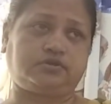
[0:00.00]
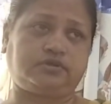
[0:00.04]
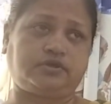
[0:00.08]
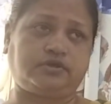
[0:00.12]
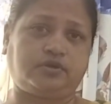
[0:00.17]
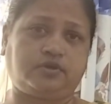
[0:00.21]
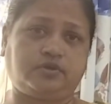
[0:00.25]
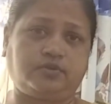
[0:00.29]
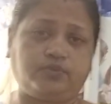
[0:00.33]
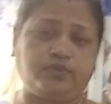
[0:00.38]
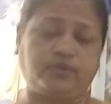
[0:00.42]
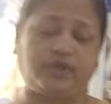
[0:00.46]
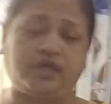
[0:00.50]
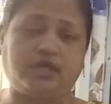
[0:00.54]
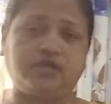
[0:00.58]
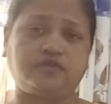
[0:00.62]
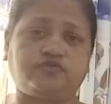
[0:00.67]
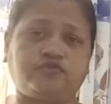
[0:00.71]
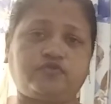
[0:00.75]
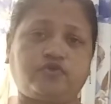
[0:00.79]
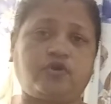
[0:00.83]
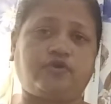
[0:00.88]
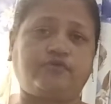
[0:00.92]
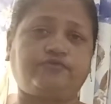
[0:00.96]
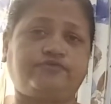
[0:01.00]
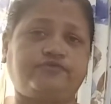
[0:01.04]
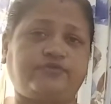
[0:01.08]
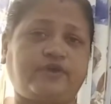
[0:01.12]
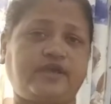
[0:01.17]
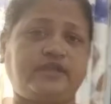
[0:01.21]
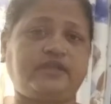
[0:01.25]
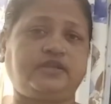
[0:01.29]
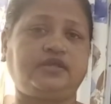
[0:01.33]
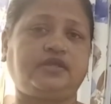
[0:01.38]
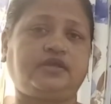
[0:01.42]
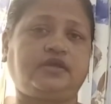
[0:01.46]
the ways of
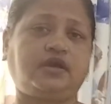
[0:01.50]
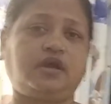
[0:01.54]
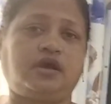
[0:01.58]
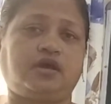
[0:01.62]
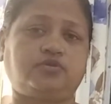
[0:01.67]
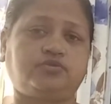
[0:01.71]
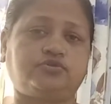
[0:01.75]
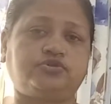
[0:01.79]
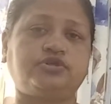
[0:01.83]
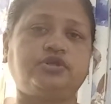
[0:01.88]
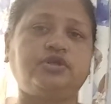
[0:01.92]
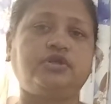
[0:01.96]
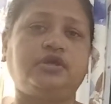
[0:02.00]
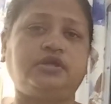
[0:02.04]
finding out